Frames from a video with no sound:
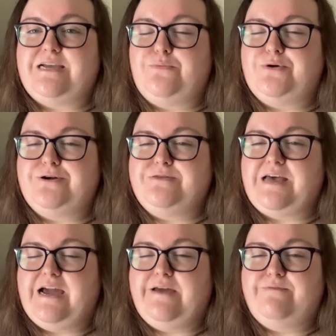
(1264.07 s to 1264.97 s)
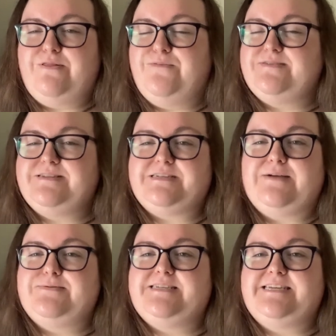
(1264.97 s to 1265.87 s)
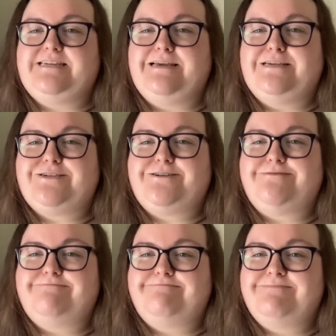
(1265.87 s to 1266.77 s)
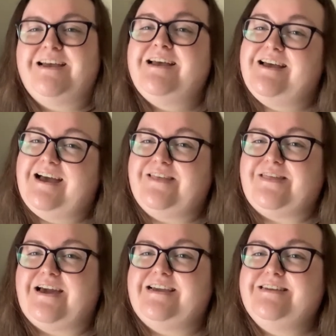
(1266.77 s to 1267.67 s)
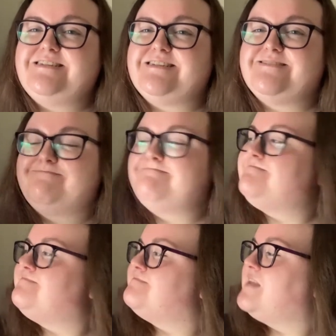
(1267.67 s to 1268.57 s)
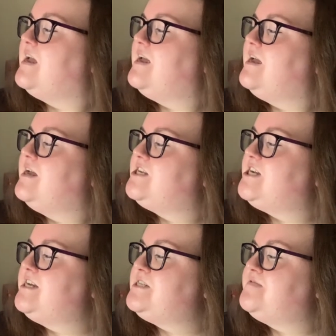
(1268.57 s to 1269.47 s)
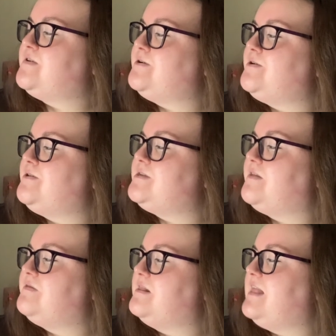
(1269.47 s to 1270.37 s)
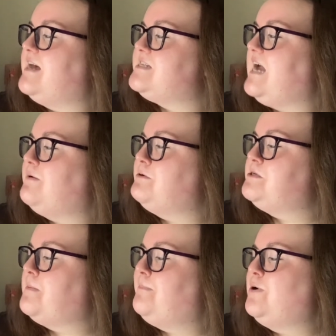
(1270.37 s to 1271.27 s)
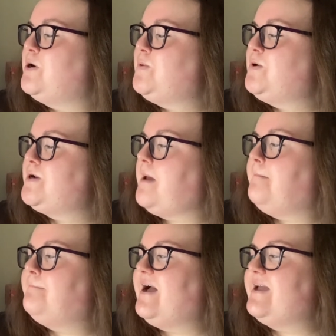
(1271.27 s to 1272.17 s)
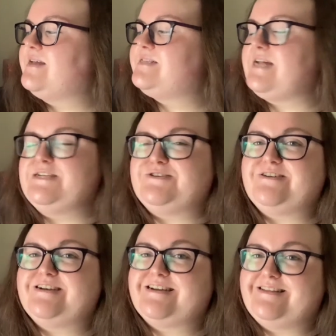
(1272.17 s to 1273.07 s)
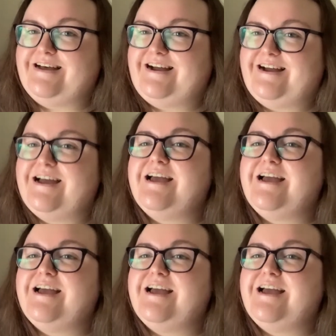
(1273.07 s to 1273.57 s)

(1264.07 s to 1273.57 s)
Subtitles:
a world that I have loved since I was a teenager. And that is Chains of Gold, The Last Hours, Book One by Cassandra Clare.